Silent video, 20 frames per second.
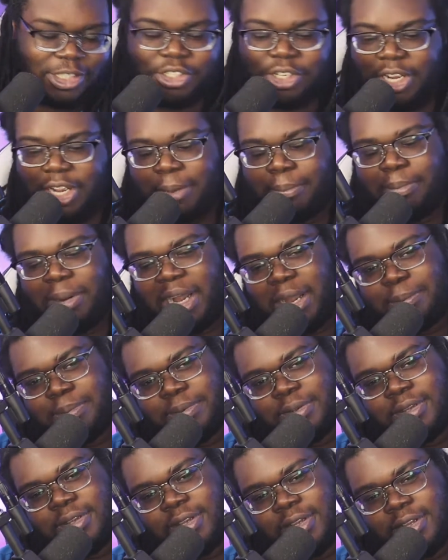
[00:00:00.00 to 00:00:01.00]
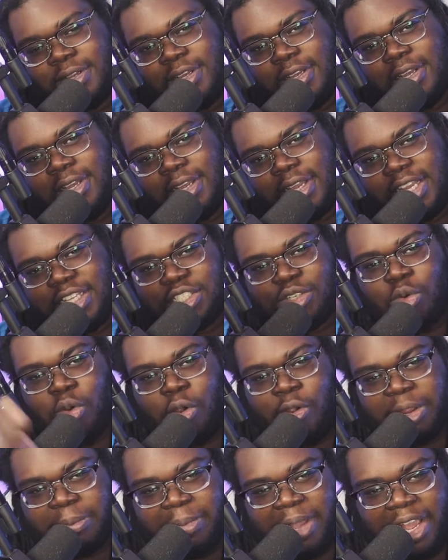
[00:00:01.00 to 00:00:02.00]
Popp is
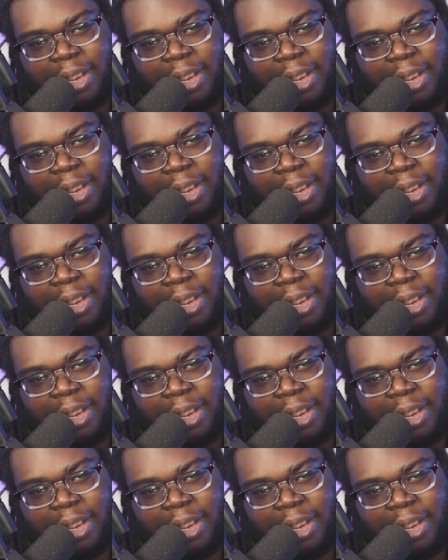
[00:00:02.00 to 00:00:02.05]
growing, man.